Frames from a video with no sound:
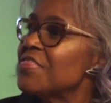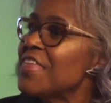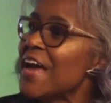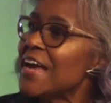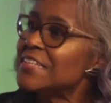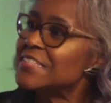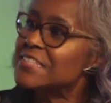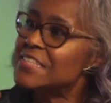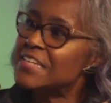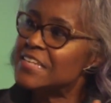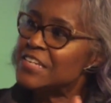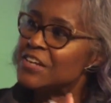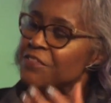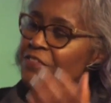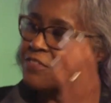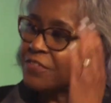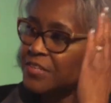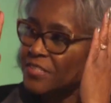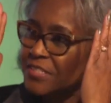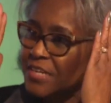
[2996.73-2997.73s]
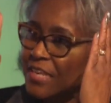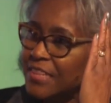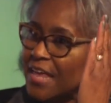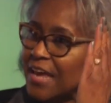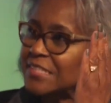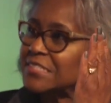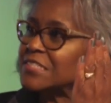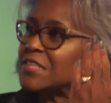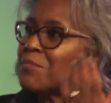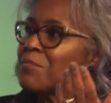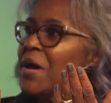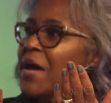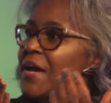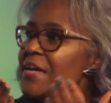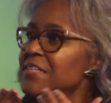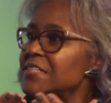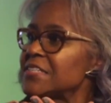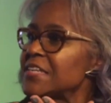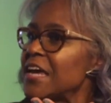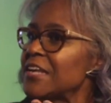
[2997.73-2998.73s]
That's the difference, and that's the
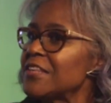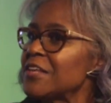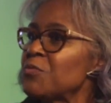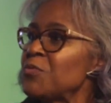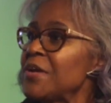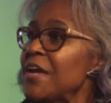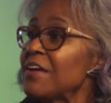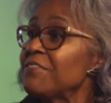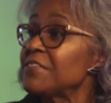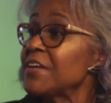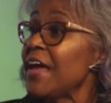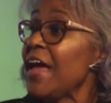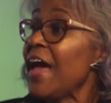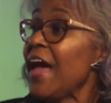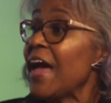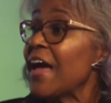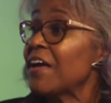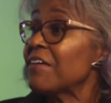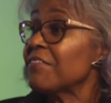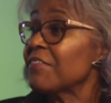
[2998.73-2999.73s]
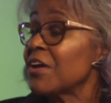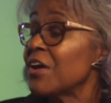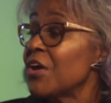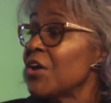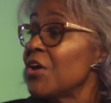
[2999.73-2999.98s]
mindset that we have to have